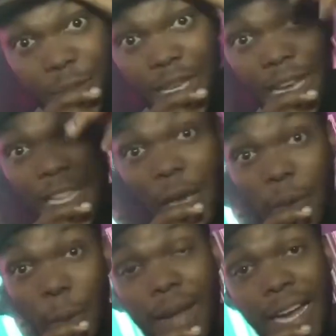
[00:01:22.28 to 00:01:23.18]
me. They
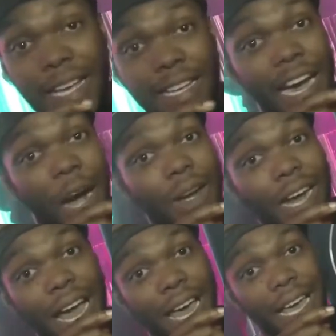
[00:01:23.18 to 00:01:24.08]
be blacking out
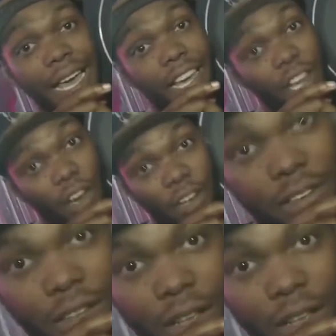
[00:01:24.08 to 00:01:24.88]
like Akon.